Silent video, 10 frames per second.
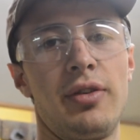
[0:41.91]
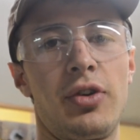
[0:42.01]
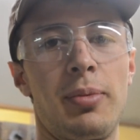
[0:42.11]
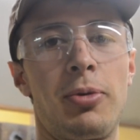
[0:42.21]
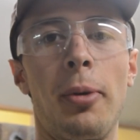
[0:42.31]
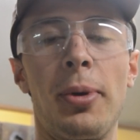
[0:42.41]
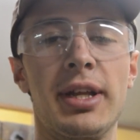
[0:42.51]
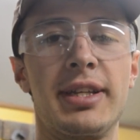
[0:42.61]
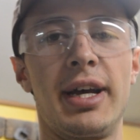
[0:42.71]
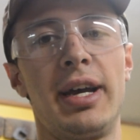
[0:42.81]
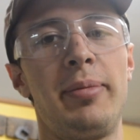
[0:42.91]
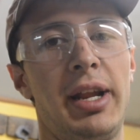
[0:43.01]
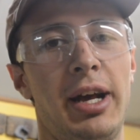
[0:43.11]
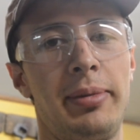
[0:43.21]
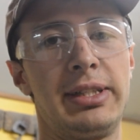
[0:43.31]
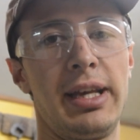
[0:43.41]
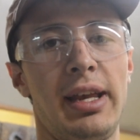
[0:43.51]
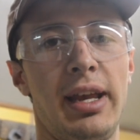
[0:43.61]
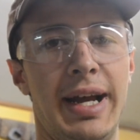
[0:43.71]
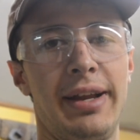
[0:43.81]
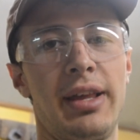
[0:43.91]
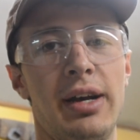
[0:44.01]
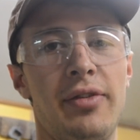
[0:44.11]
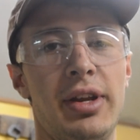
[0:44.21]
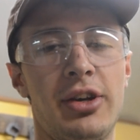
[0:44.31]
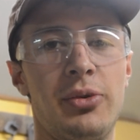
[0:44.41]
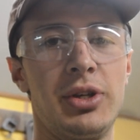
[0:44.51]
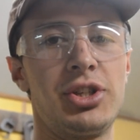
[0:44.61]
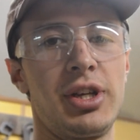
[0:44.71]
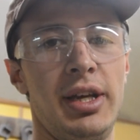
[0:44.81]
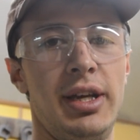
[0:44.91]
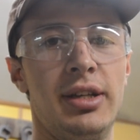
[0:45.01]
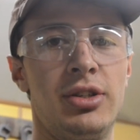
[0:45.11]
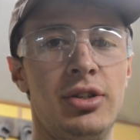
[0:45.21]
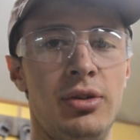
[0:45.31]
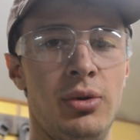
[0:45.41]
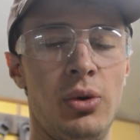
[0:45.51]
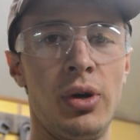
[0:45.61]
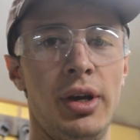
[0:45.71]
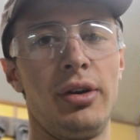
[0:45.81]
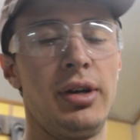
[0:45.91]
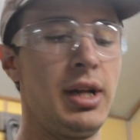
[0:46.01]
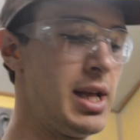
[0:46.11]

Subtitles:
for an appropriate time and I'll be taking it out of the oven and quenching it into oil.